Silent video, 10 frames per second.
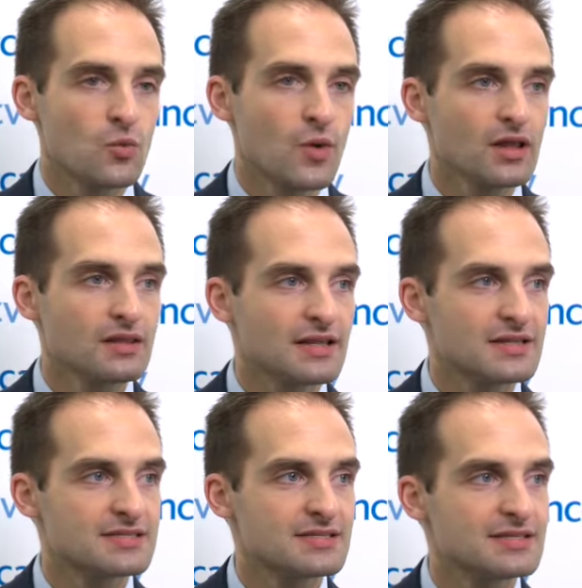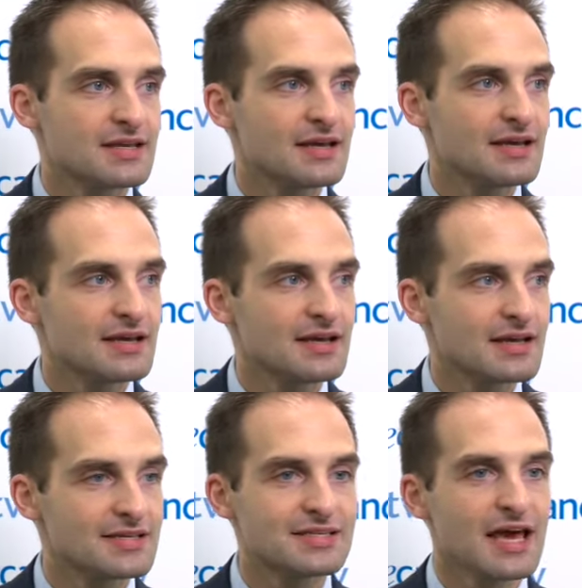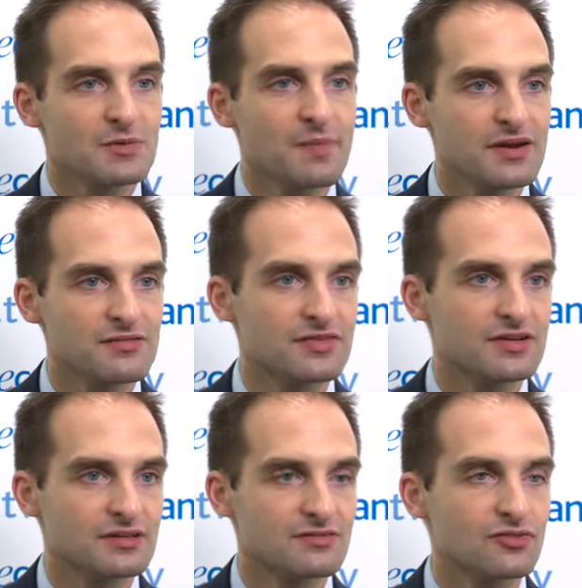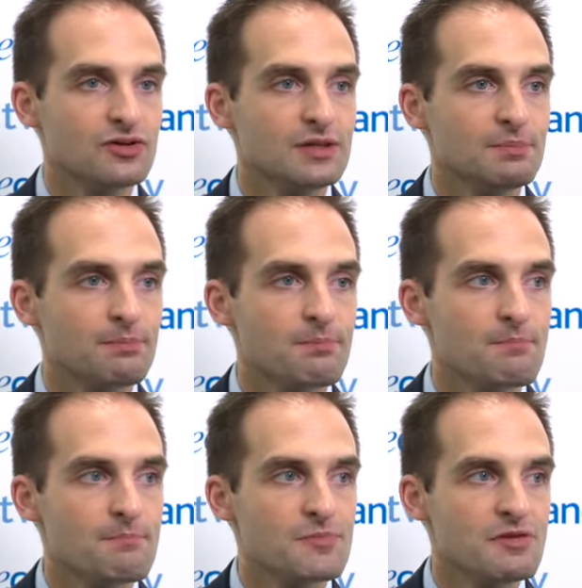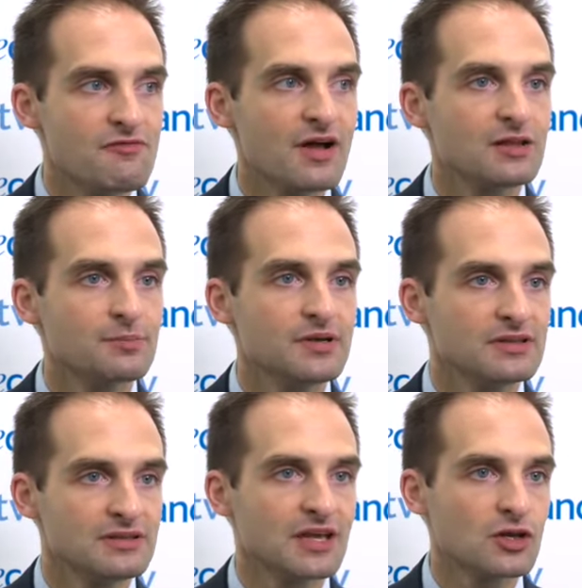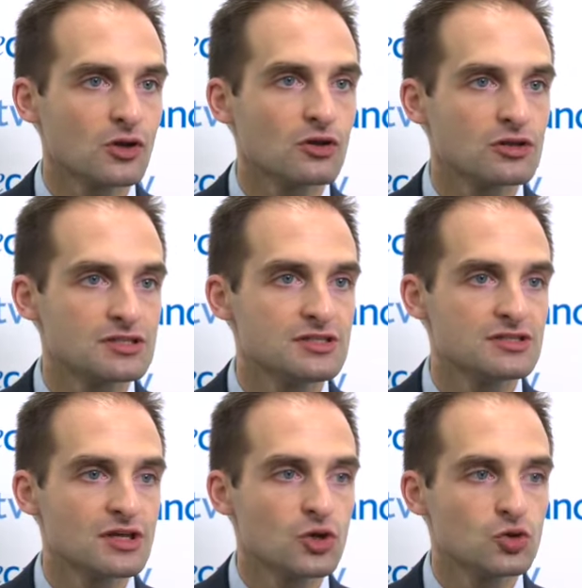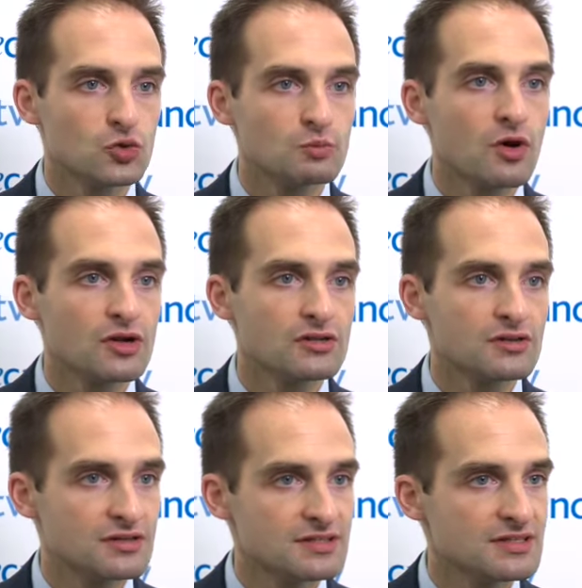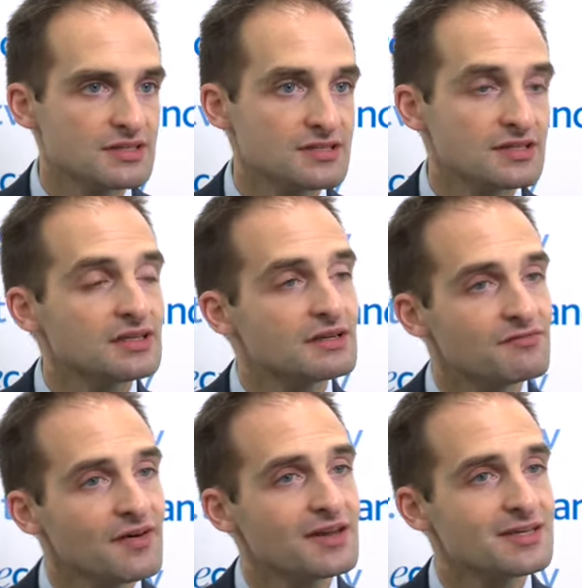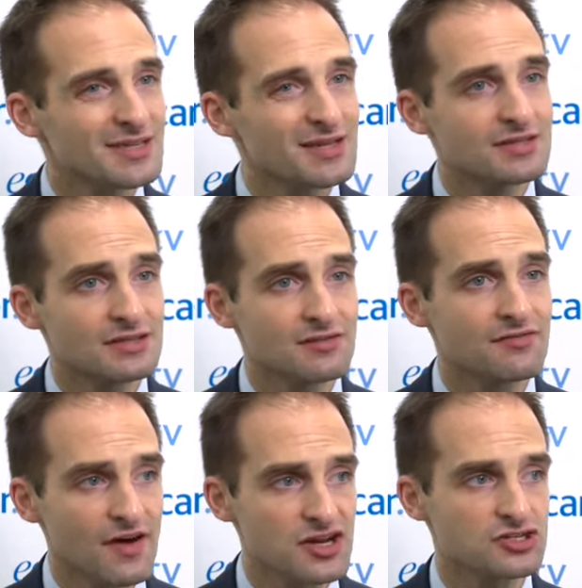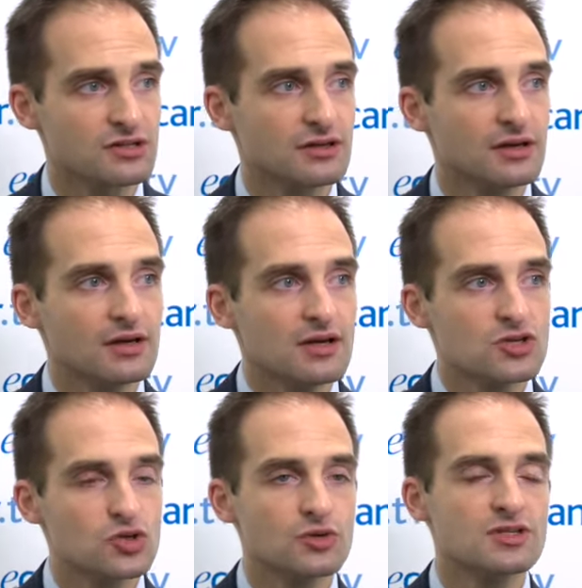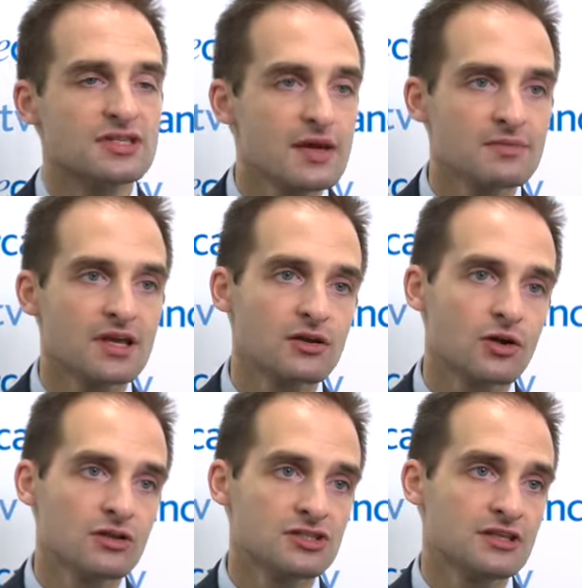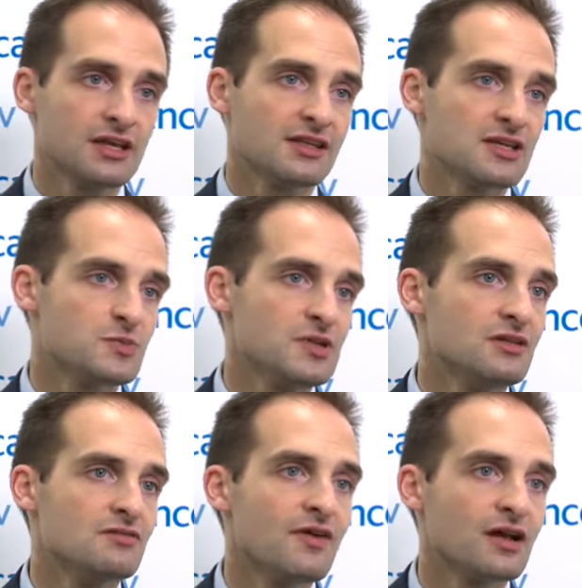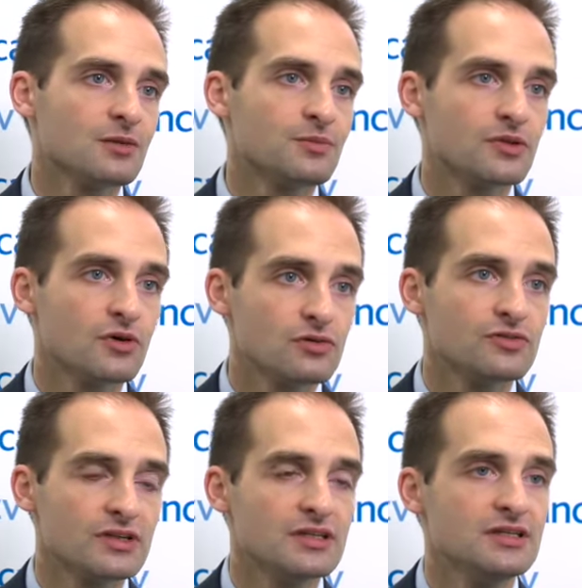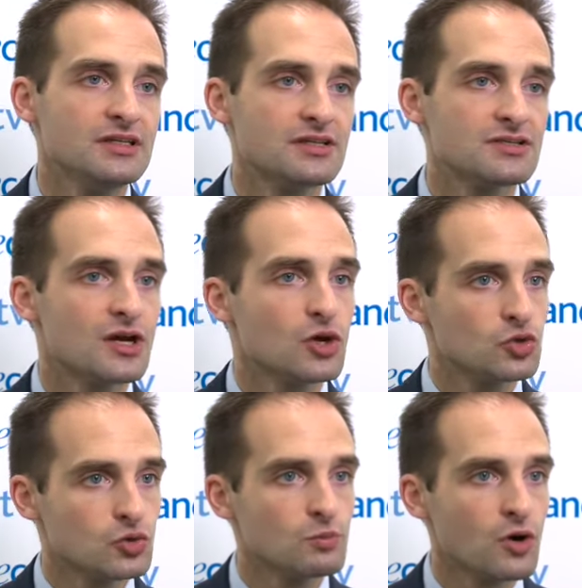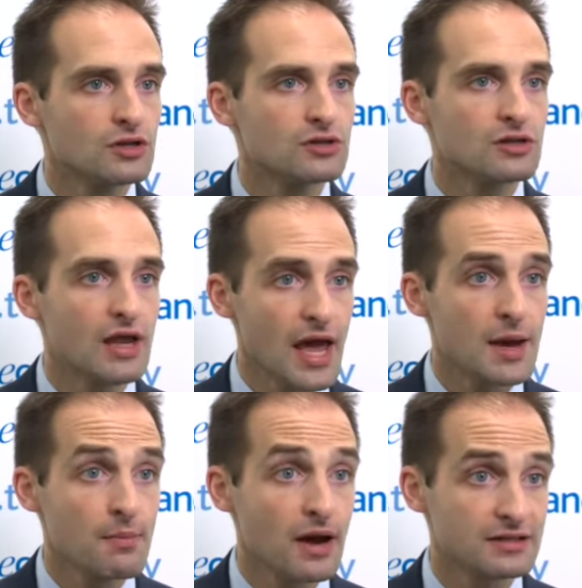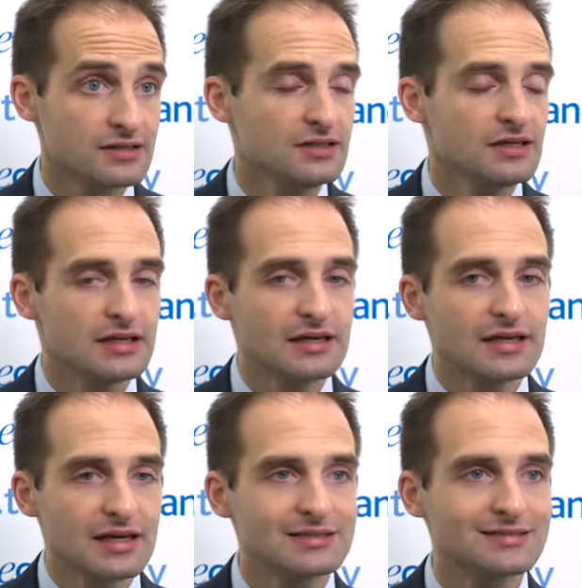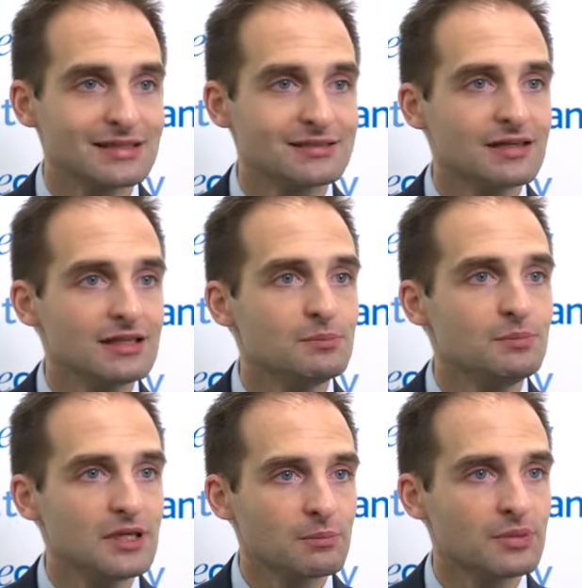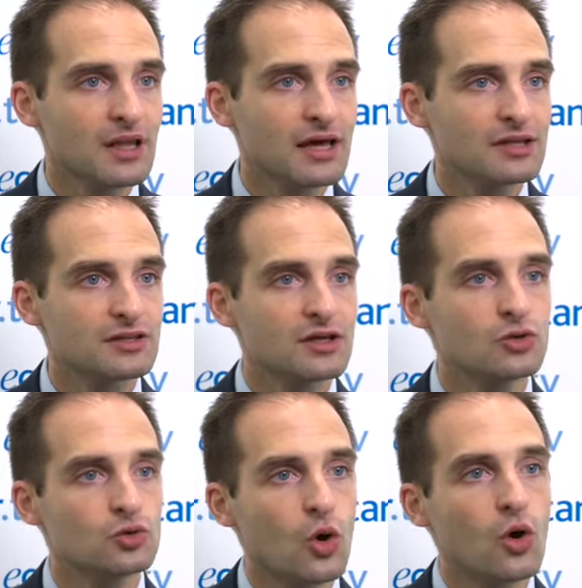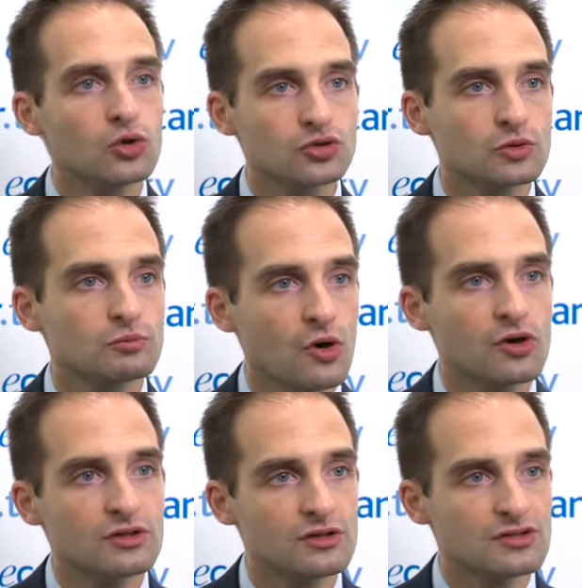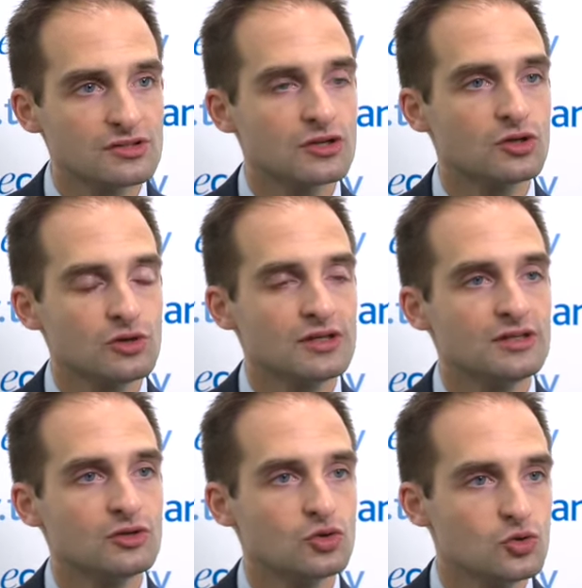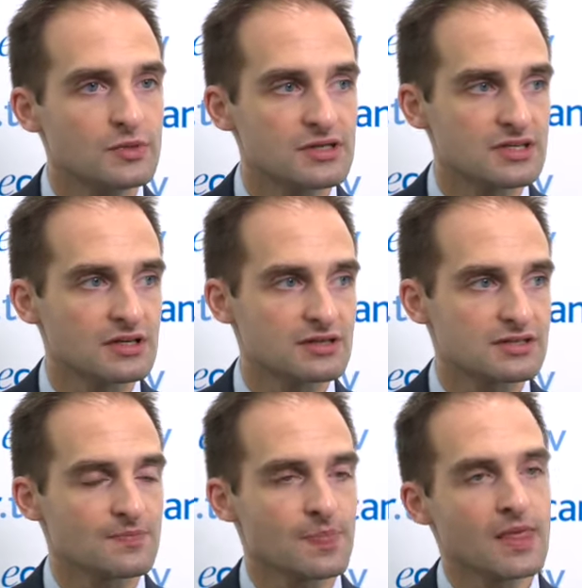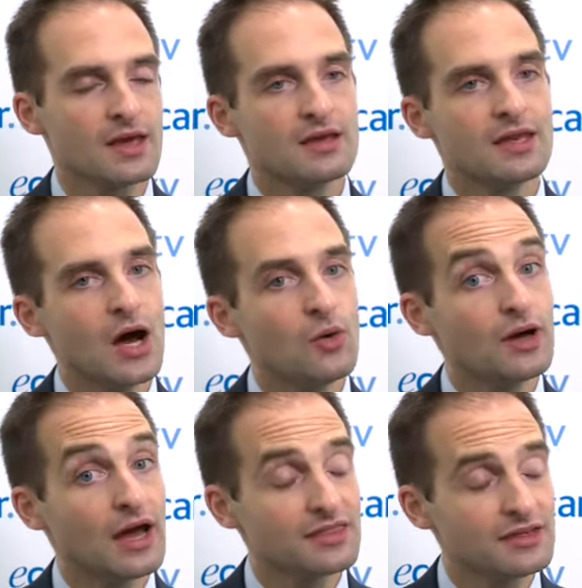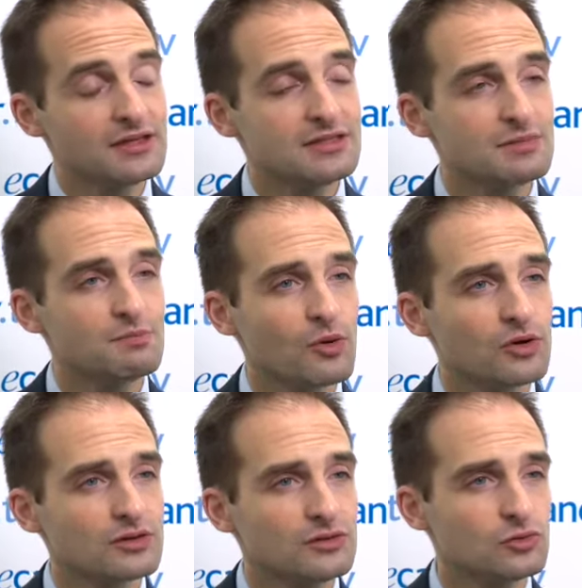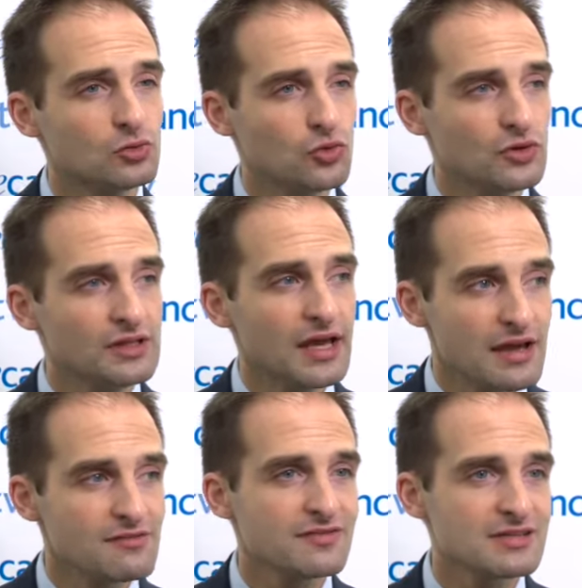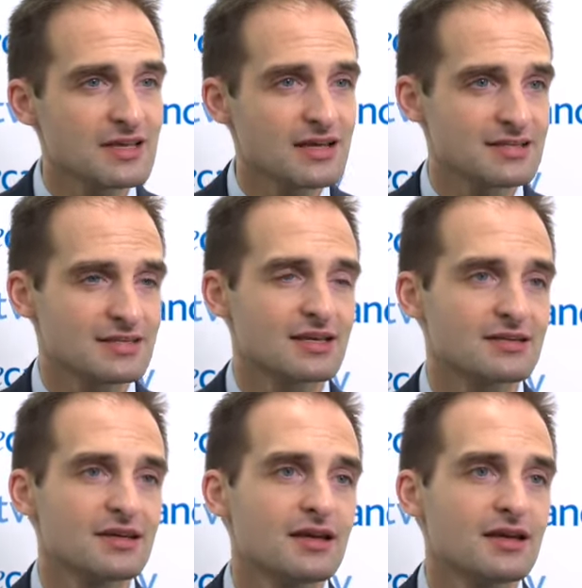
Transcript: Well, that's a, a side benefit of really developing the technologies to monitor disease in a very sensitive fashion. So the same technology that has been developed over the years to monitor MRD can certainly be applied to also monitor circulating tumor cells. Now, I think it's important to really emphasize that